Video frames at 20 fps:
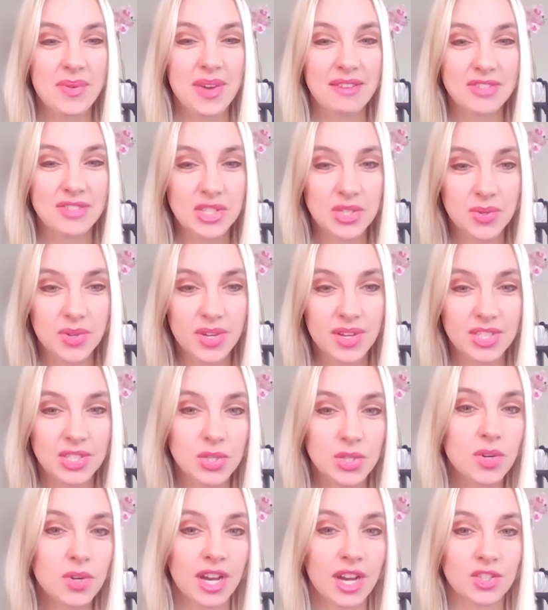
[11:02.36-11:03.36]

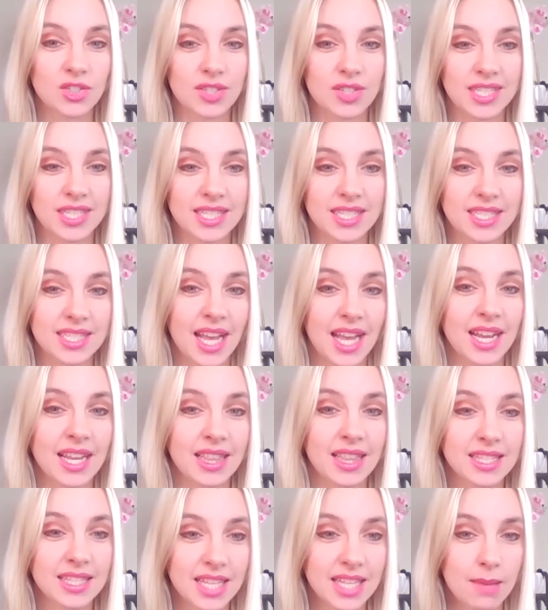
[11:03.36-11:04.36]
two countries deciding
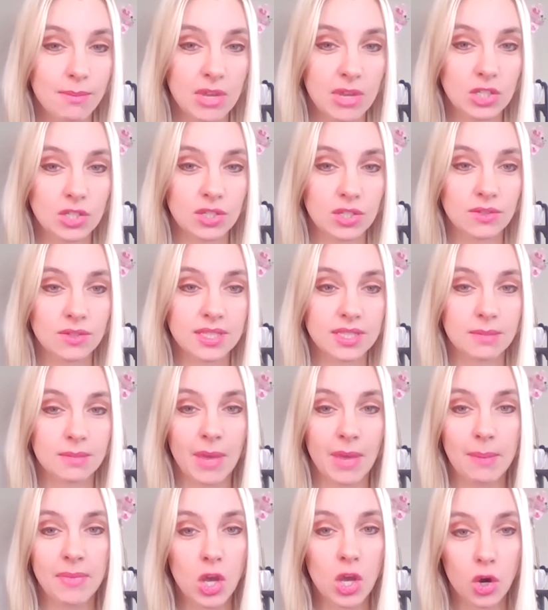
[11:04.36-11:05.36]
the same issues,
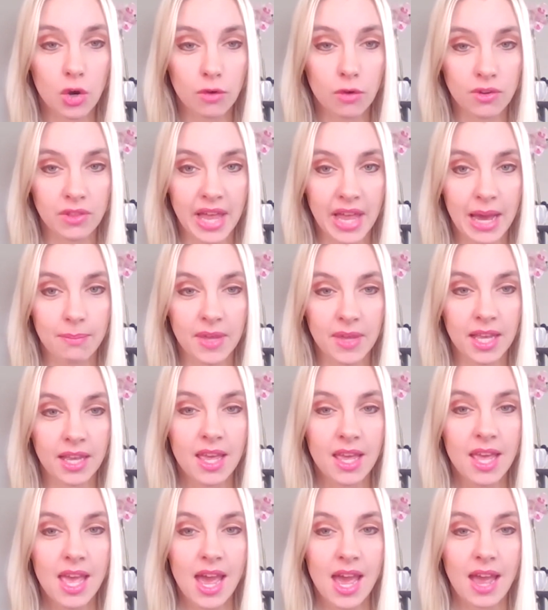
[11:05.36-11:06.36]
might be overlapping,
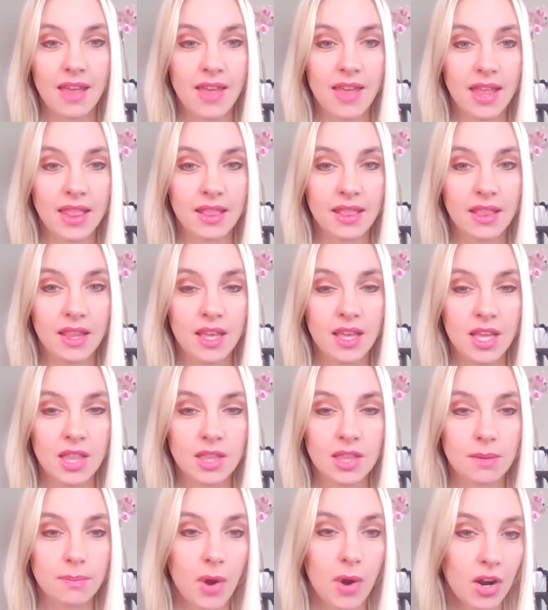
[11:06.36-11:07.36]
and then
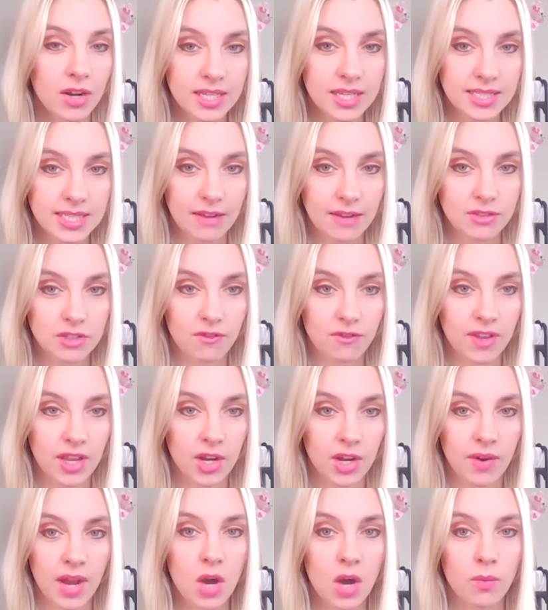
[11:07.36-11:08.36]
the parties have to
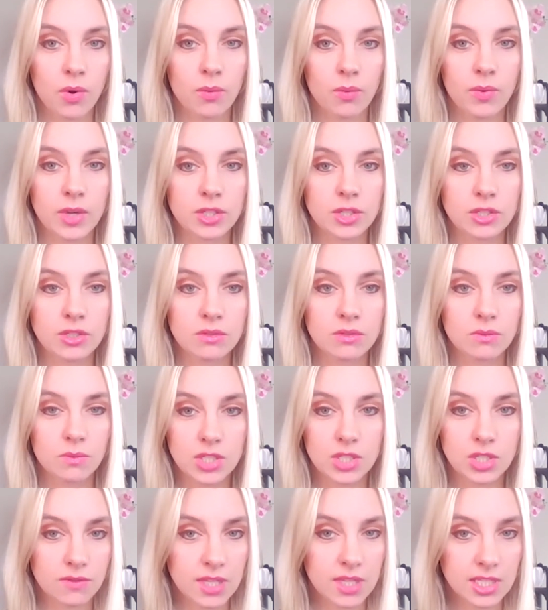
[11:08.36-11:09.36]
figure out, well, which
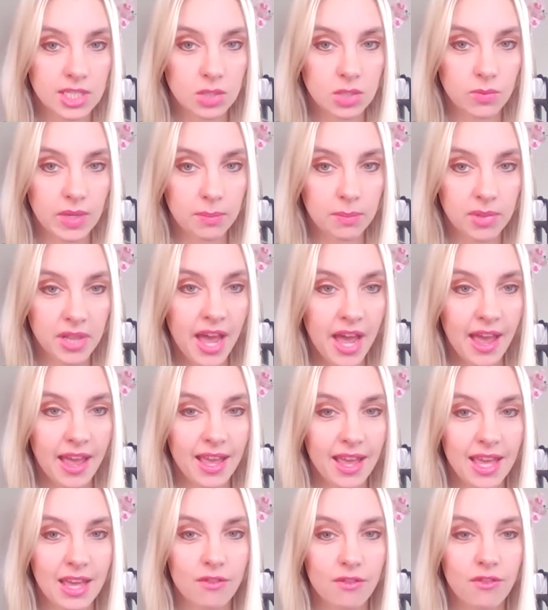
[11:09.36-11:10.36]
of these do we apply?
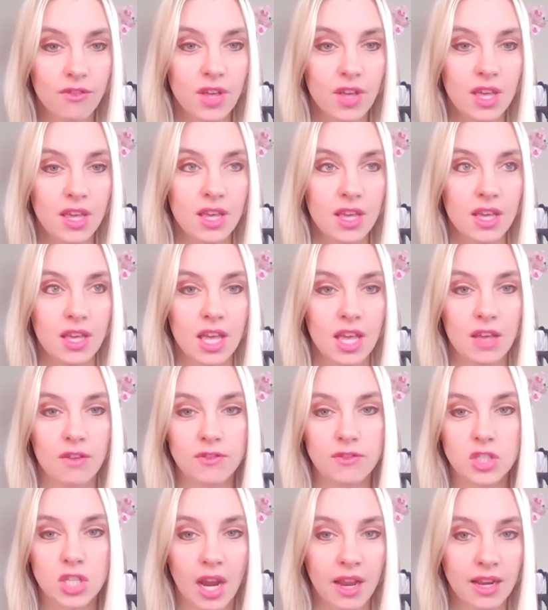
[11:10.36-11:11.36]
If
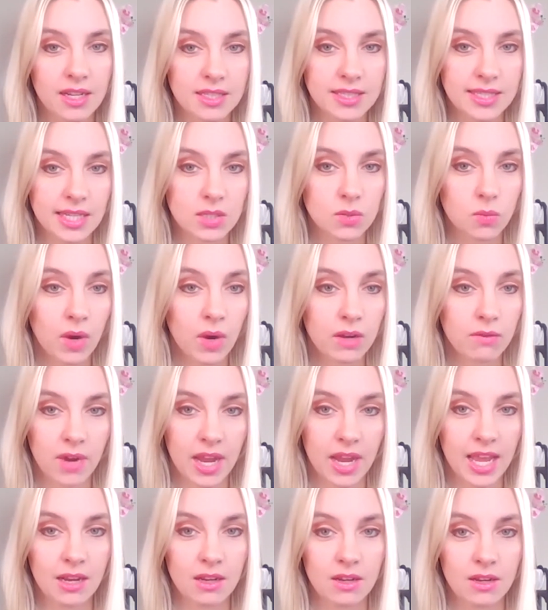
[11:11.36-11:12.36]
China sets one
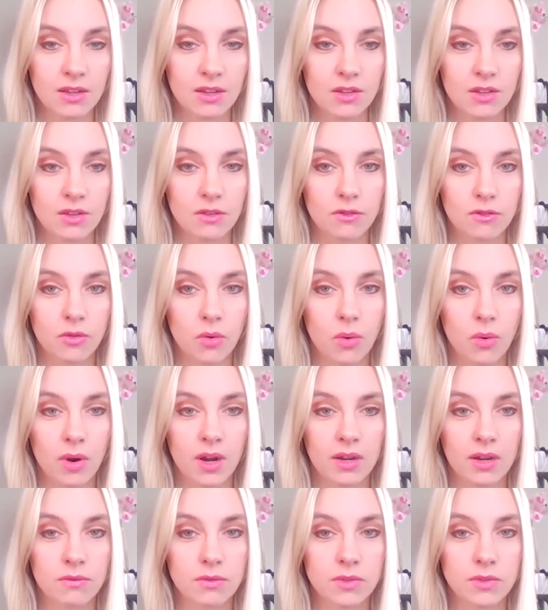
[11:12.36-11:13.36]
rate
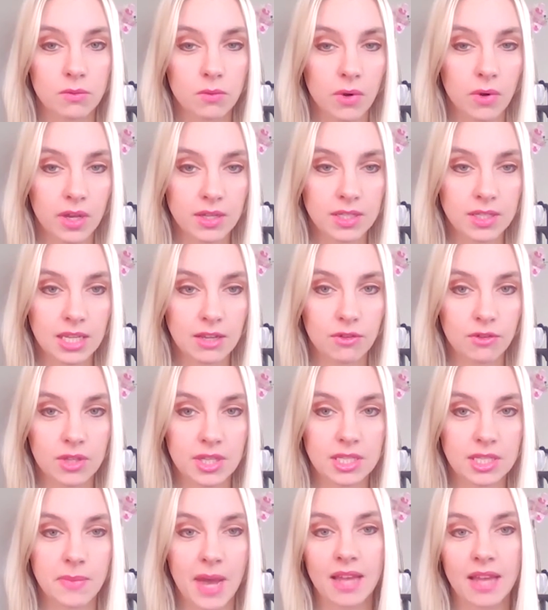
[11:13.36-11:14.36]
for the royalty for
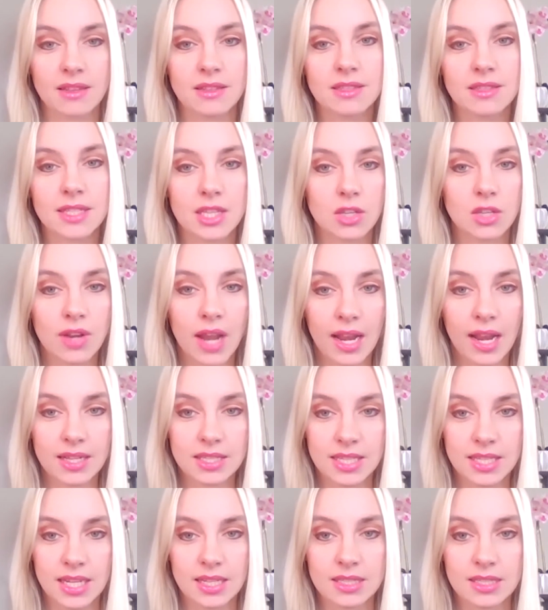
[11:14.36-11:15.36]
these patents and the United
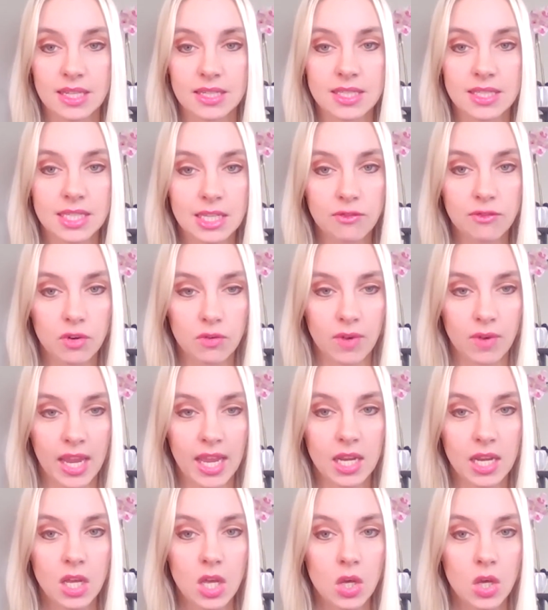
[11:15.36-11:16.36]
States sets a different
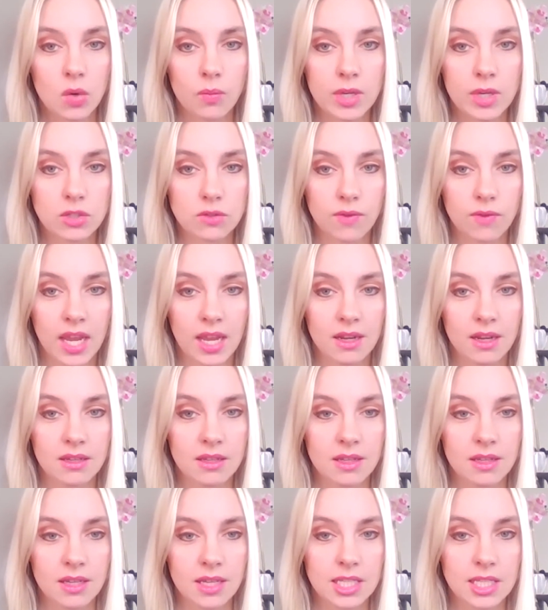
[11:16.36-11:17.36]
rate, which rate
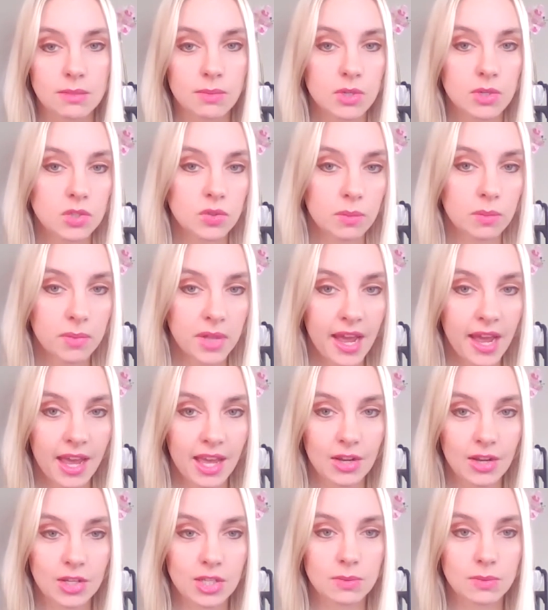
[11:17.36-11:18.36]
is supposed to apply?
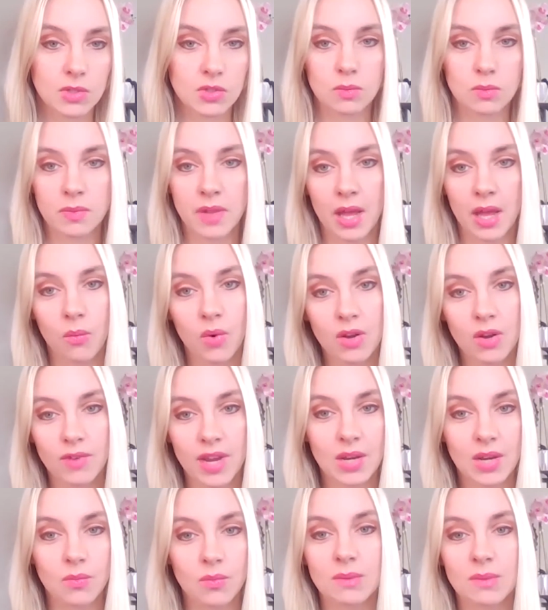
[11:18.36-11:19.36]
Are you supposed to apply one
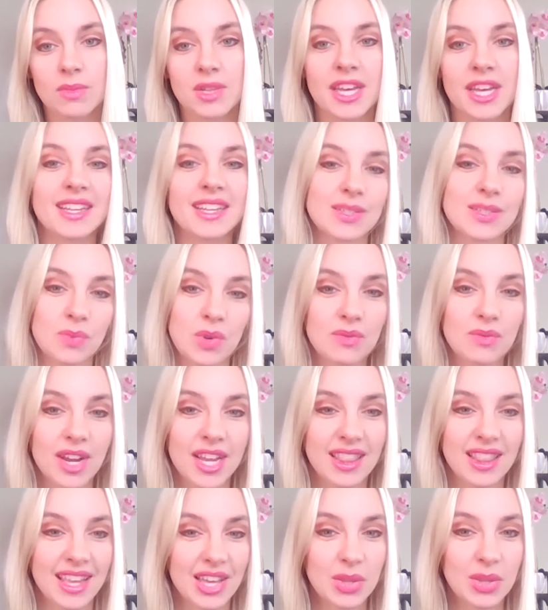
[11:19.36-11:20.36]
rate in one place and one rate
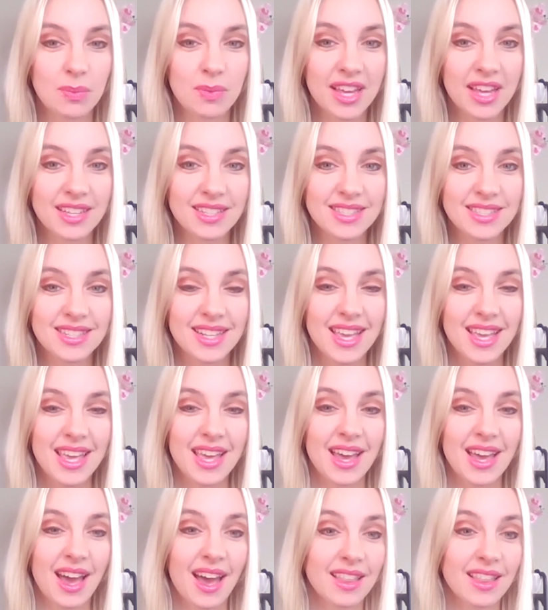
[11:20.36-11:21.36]
in the other place?
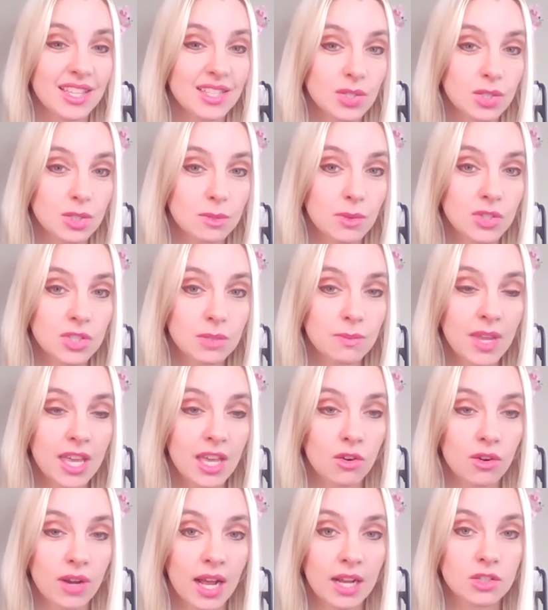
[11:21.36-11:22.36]
These are supposed to be
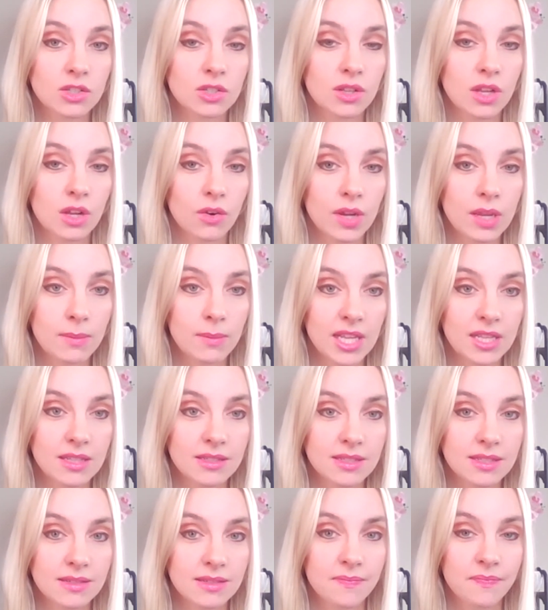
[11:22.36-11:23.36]
international
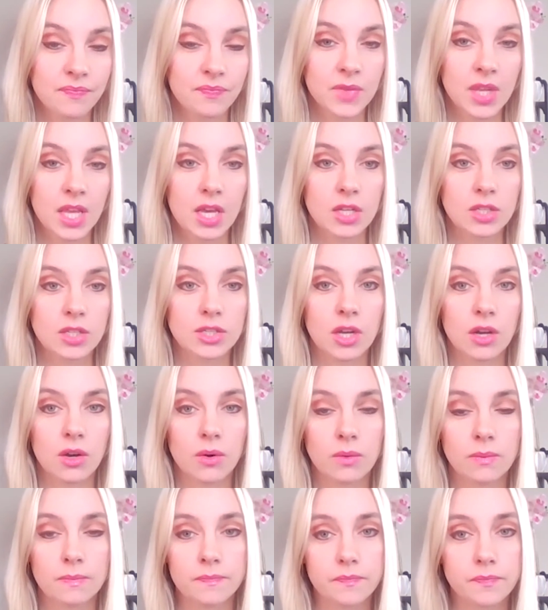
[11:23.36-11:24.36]
agreements.
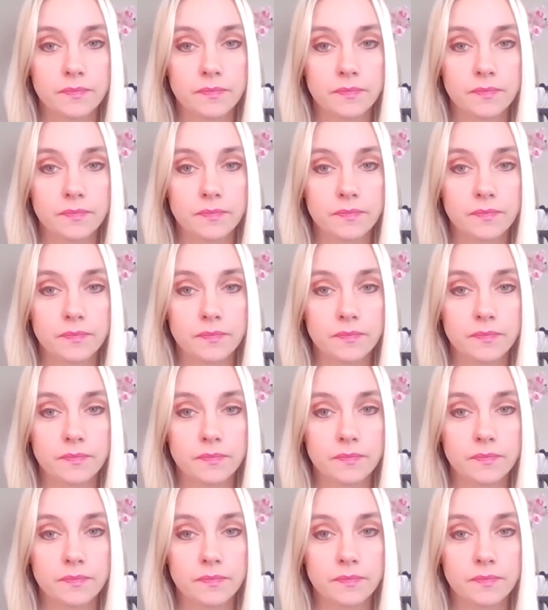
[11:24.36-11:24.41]
So